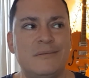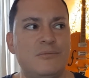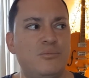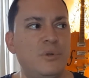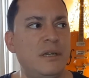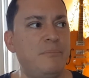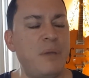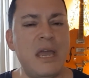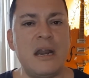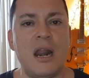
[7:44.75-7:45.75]
really
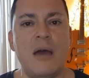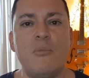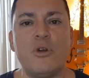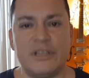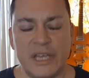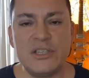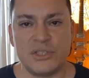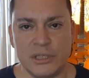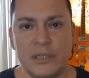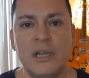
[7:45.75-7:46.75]
paying a lot more
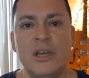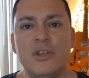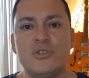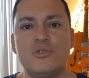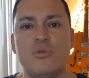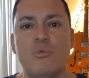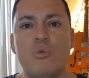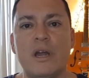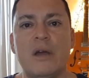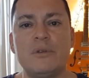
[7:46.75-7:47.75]
attention to
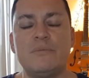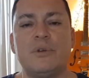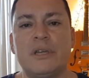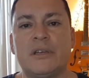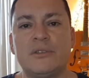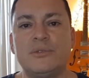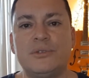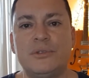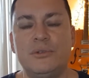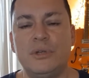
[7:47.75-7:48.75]
what I was putting on this
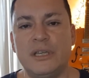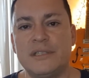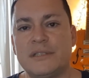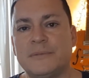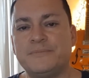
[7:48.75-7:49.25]
to-do list.